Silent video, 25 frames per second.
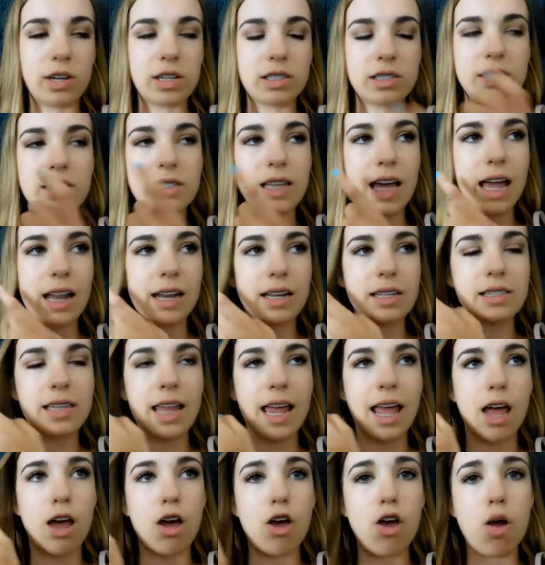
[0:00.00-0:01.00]
We just decided to
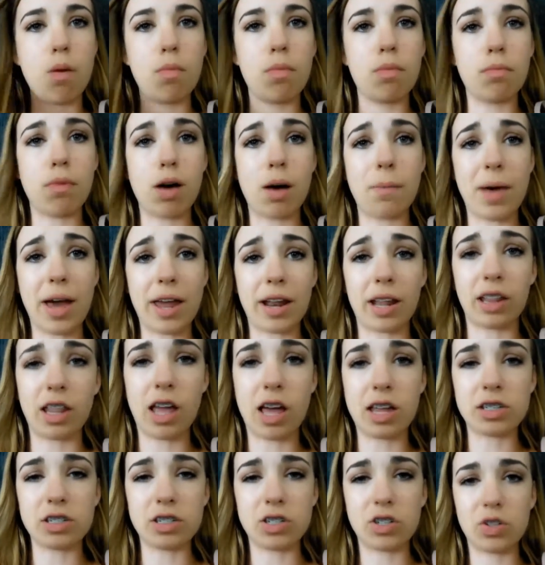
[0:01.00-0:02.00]
stay home. Mom had a
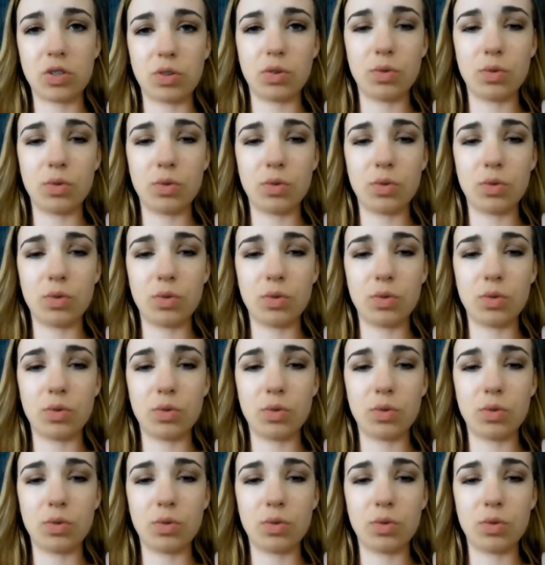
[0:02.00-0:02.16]
lot to